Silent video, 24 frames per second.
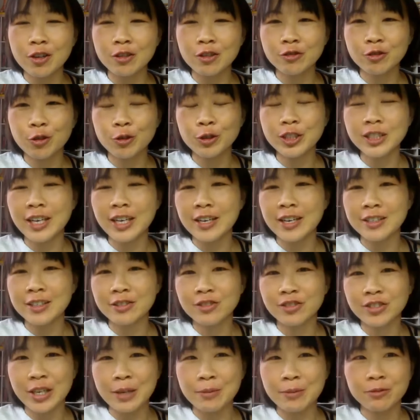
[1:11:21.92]
also share the
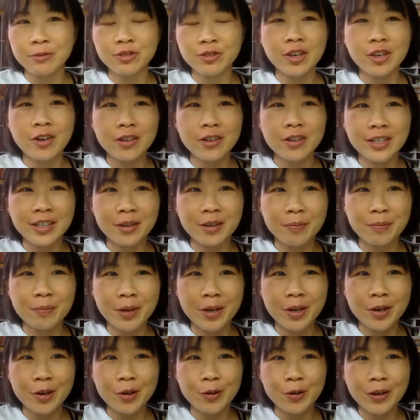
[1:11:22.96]
same story
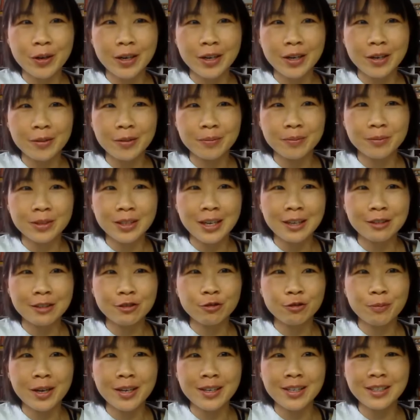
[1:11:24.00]
about
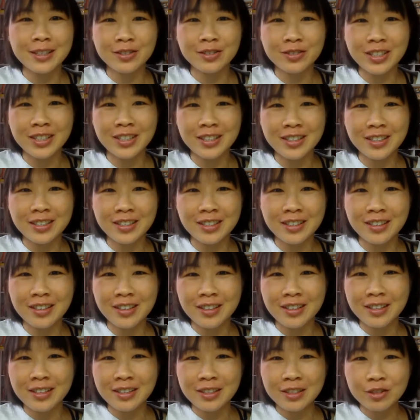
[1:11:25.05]
transparency,
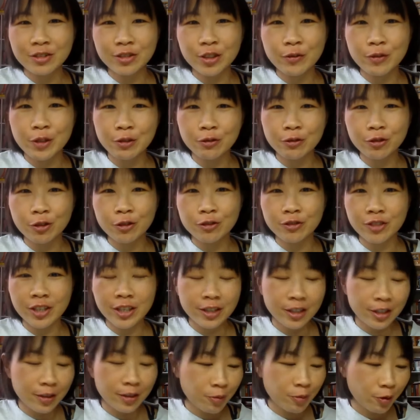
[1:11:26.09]
civil
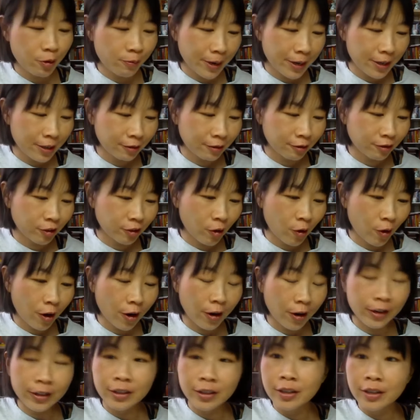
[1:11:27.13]
society movement, and so
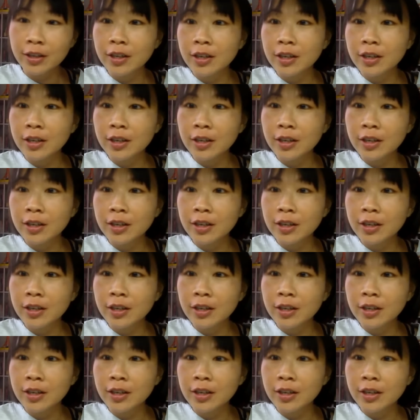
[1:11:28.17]
on.